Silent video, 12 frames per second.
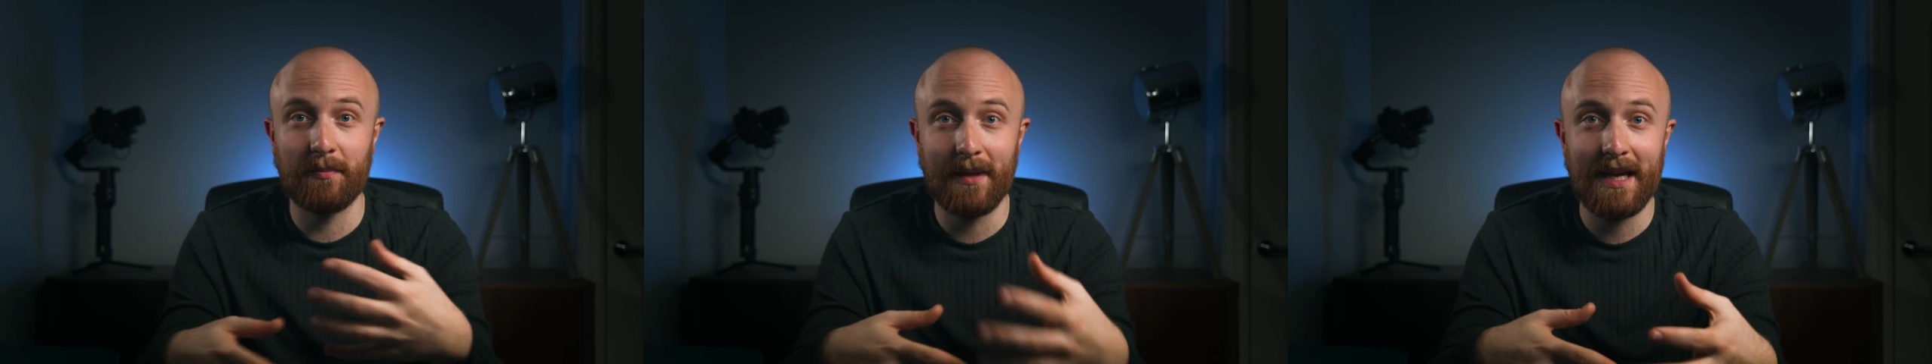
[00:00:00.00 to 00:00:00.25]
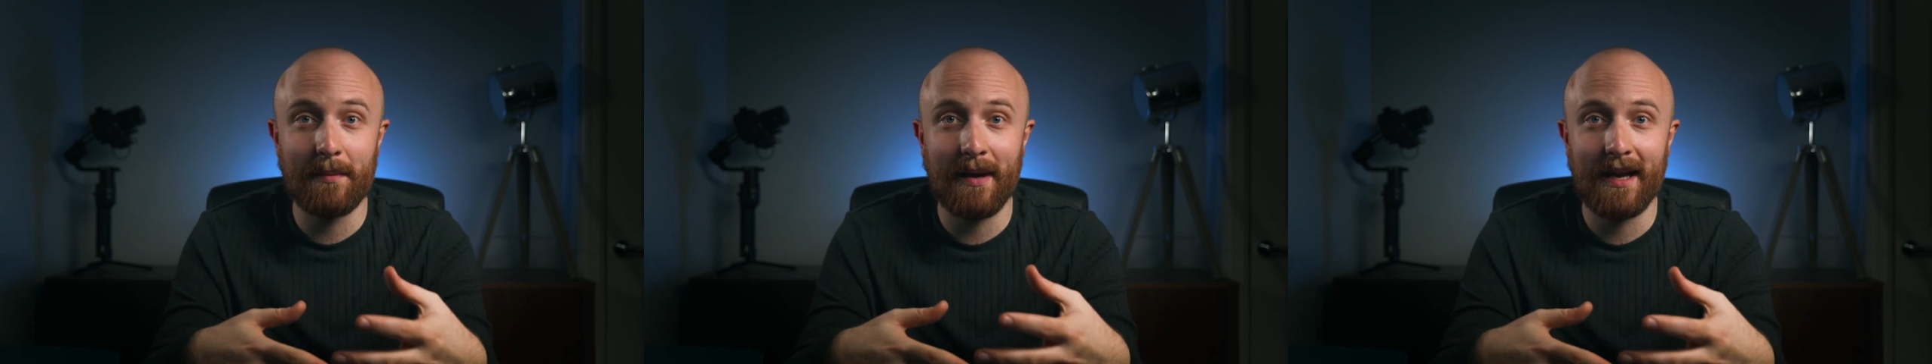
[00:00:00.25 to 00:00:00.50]

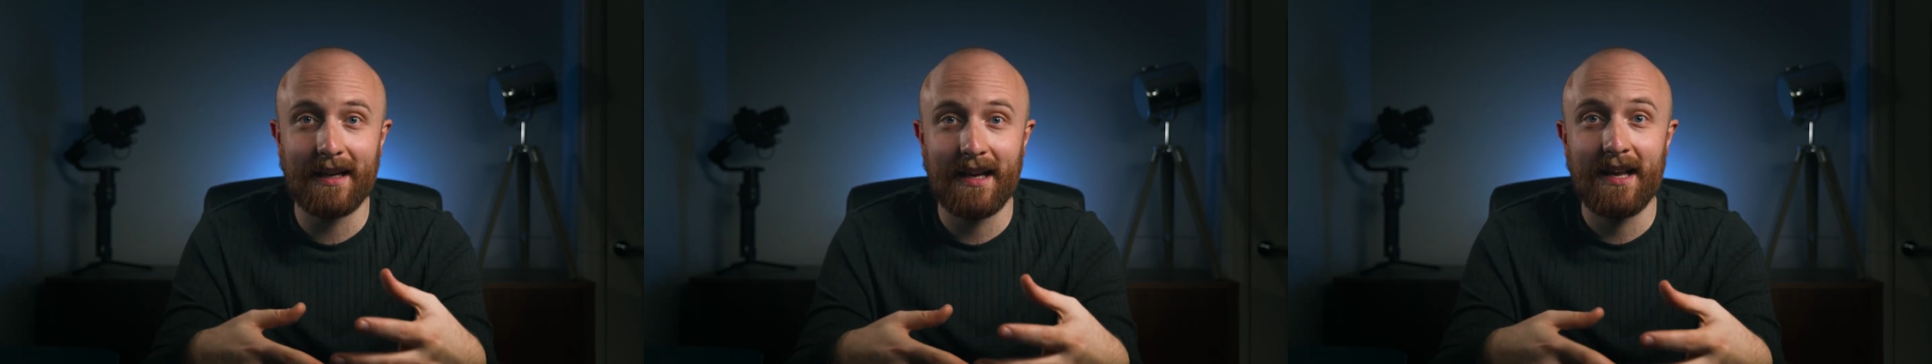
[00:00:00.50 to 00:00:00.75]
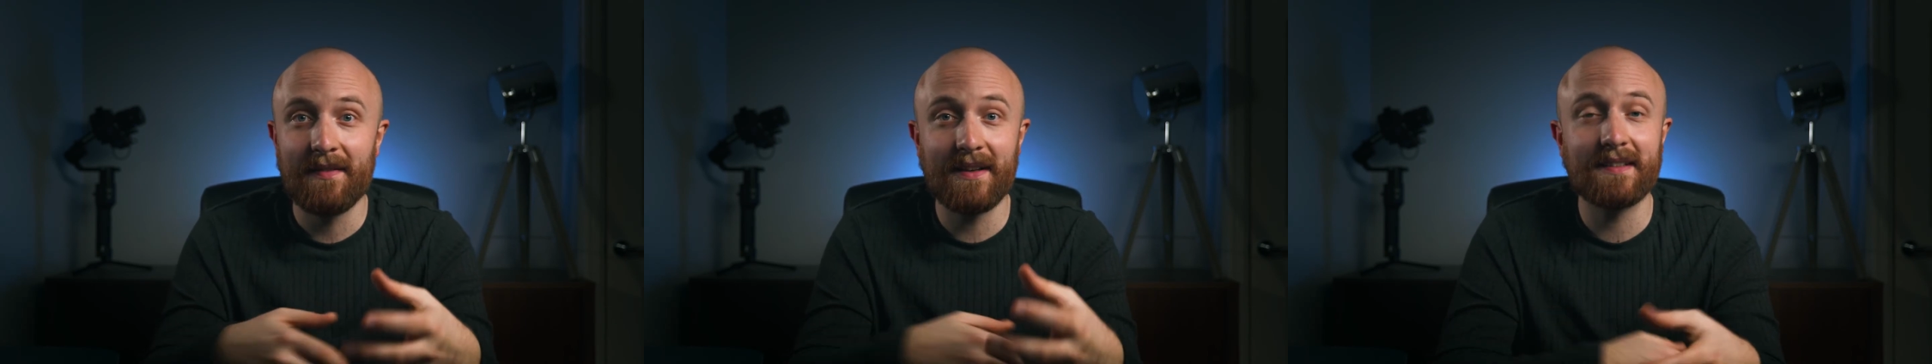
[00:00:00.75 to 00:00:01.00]

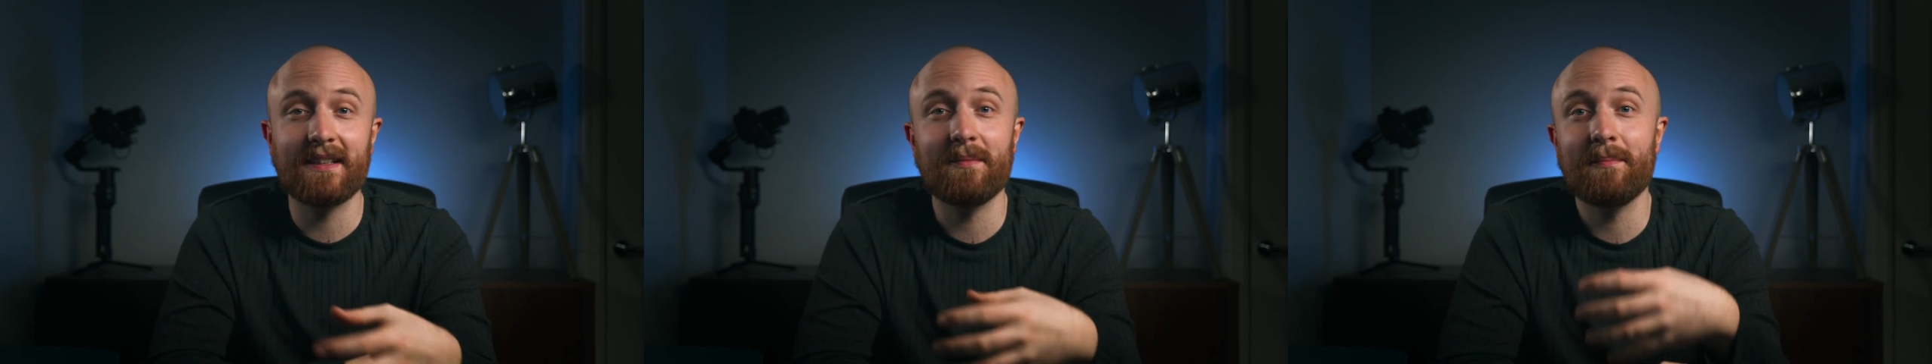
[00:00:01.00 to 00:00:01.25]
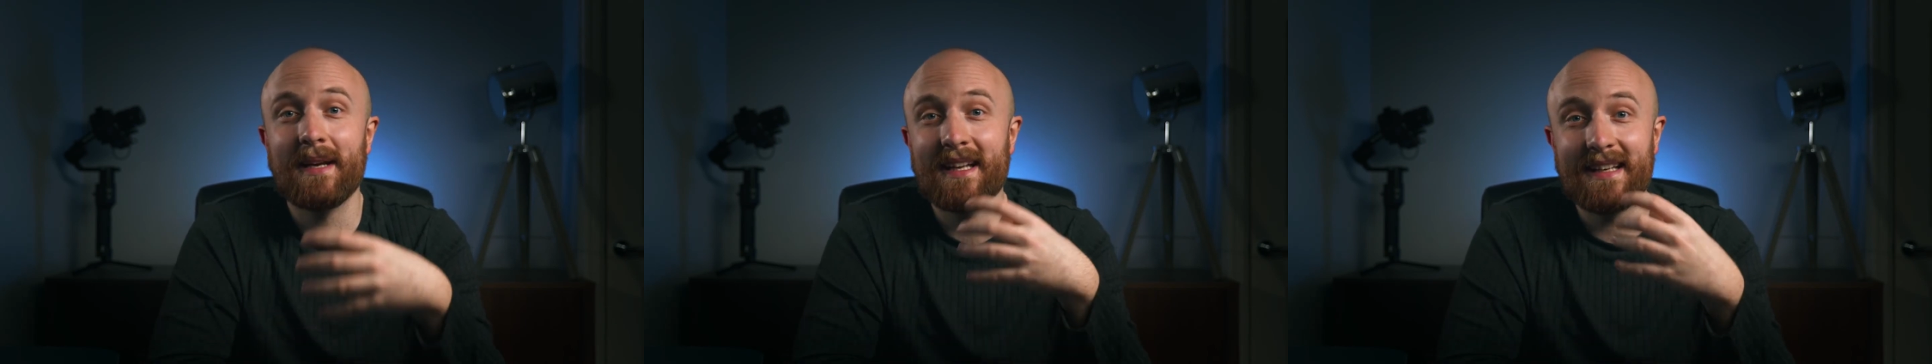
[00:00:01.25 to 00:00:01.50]
playback, this
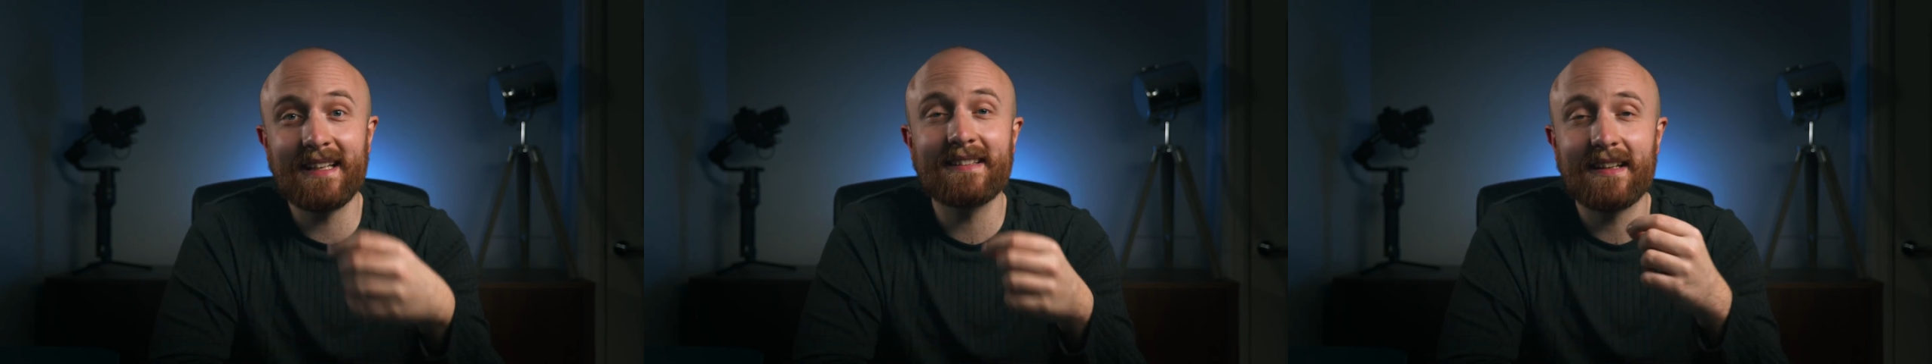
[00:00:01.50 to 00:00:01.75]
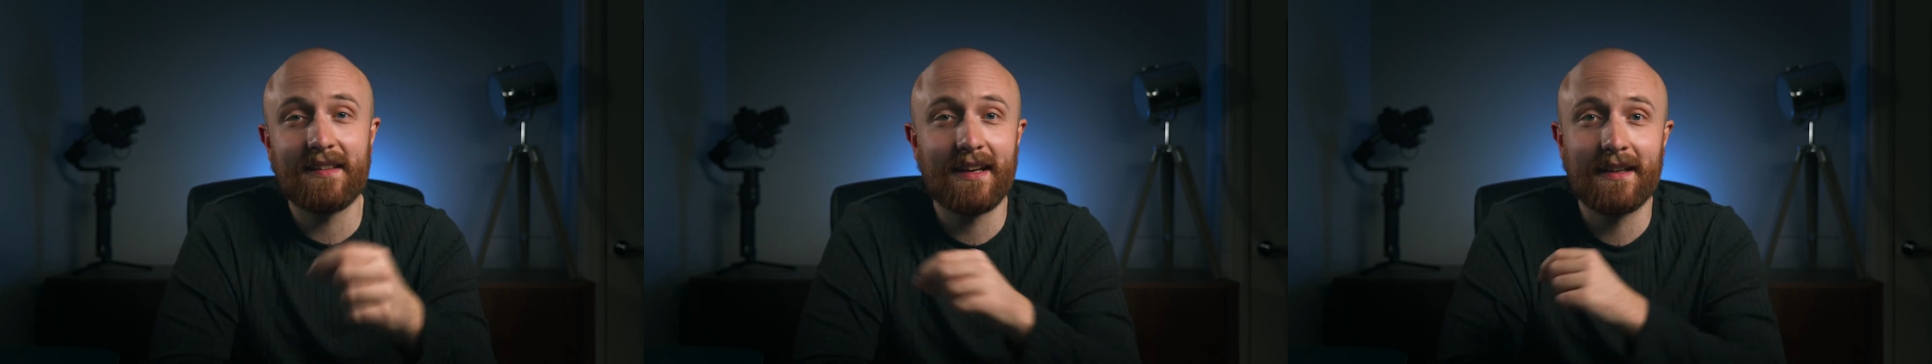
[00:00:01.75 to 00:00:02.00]
can be an
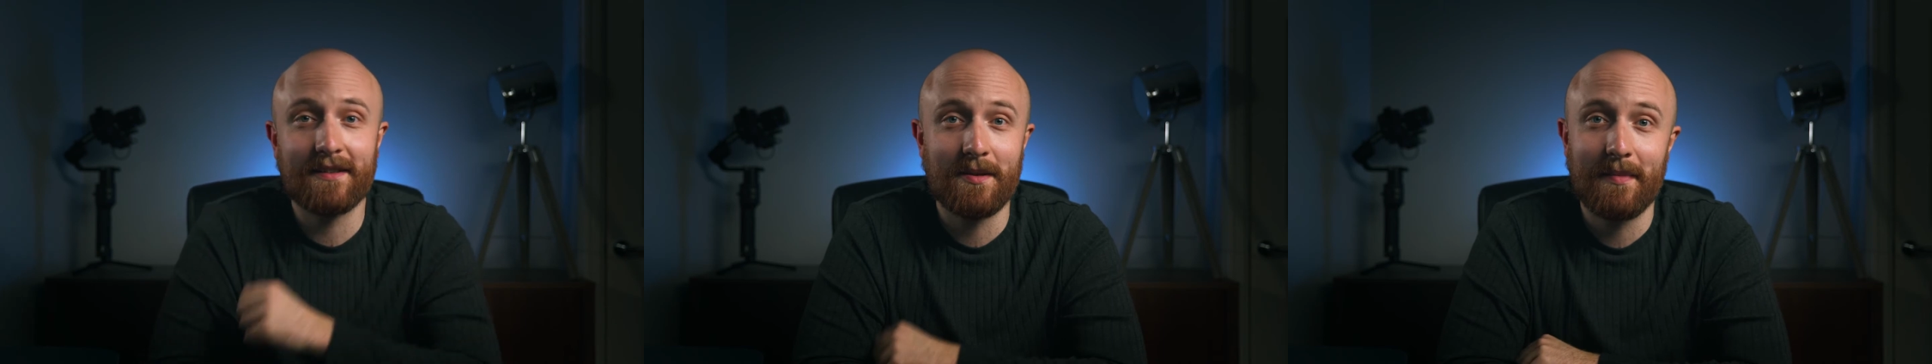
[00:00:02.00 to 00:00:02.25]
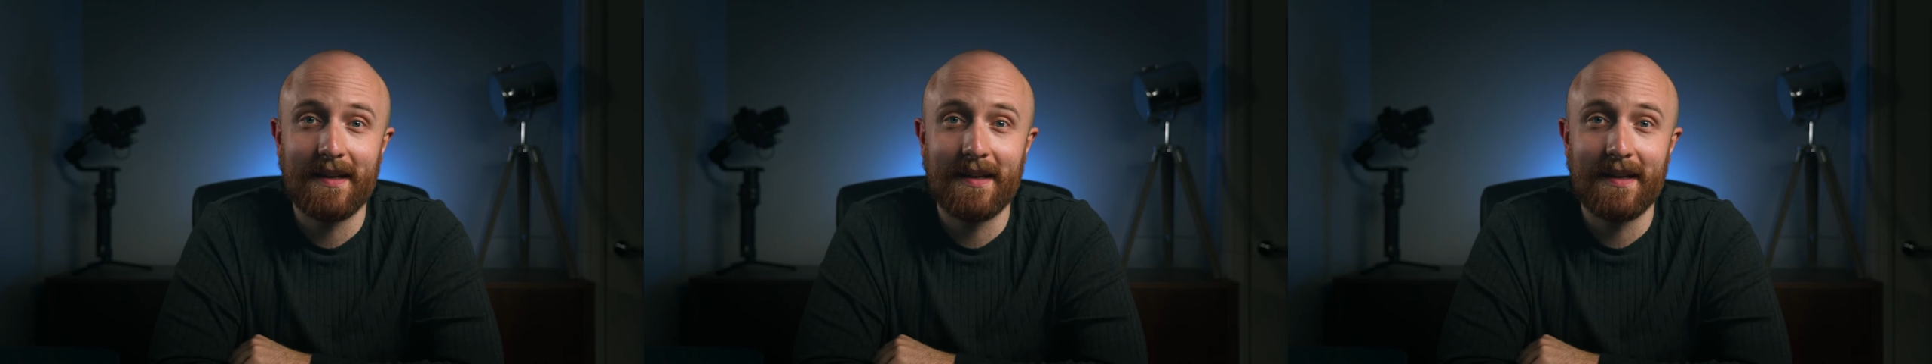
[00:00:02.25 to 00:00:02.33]
easy thing to